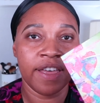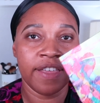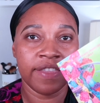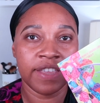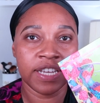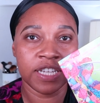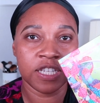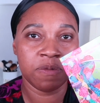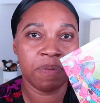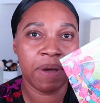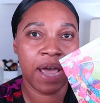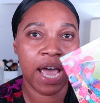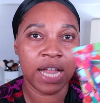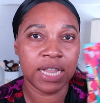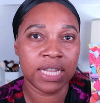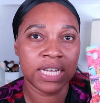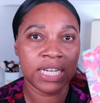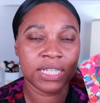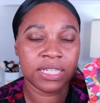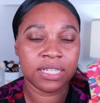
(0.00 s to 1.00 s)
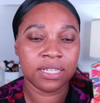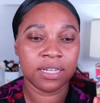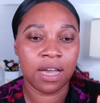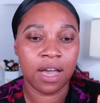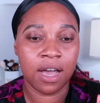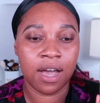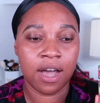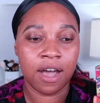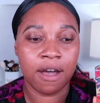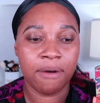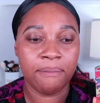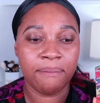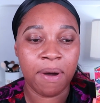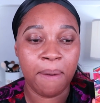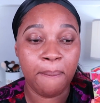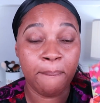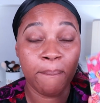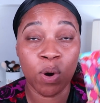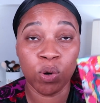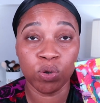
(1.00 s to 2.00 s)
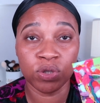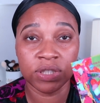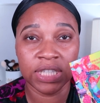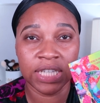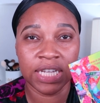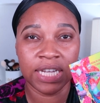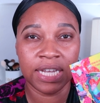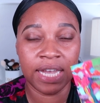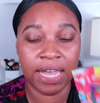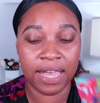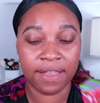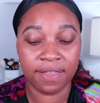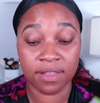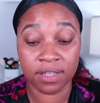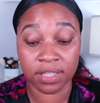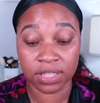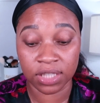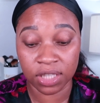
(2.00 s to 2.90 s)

this palette mostly in the